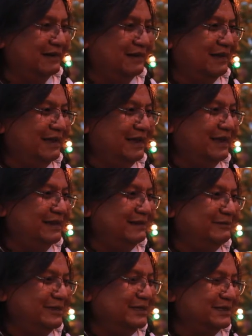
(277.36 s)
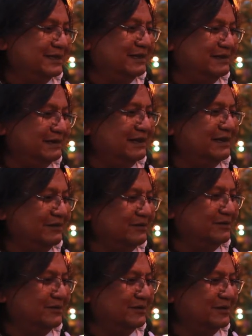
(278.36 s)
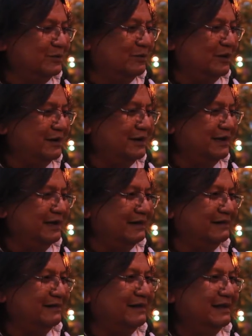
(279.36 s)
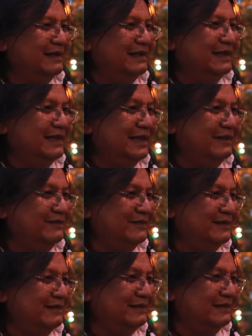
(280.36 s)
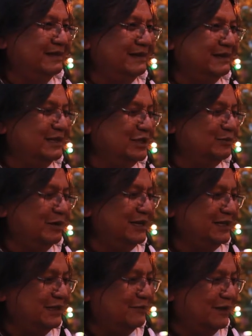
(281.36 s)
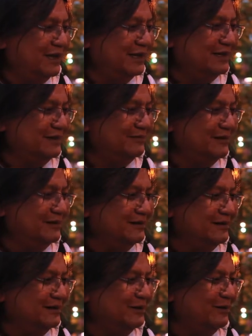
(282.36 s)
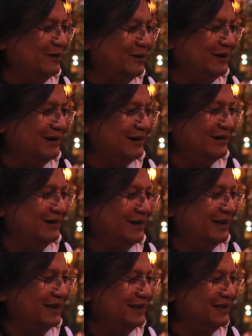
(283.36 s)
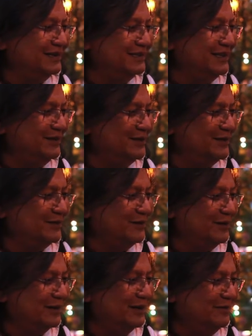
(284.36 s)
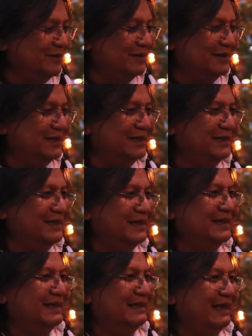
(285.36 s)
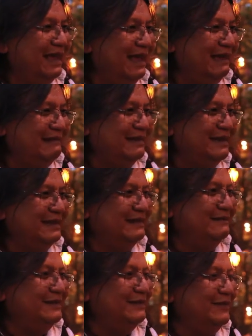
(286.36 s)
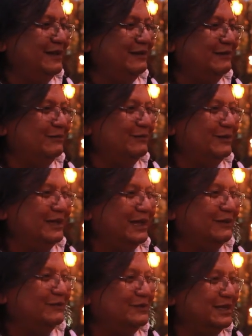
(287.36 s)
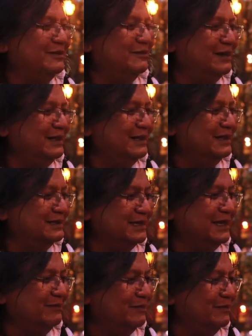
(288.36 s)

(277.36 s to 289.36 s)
and we just continued to work together, even despite the fact that we're no longer elected chiefs of our community. And we feel we have generally the same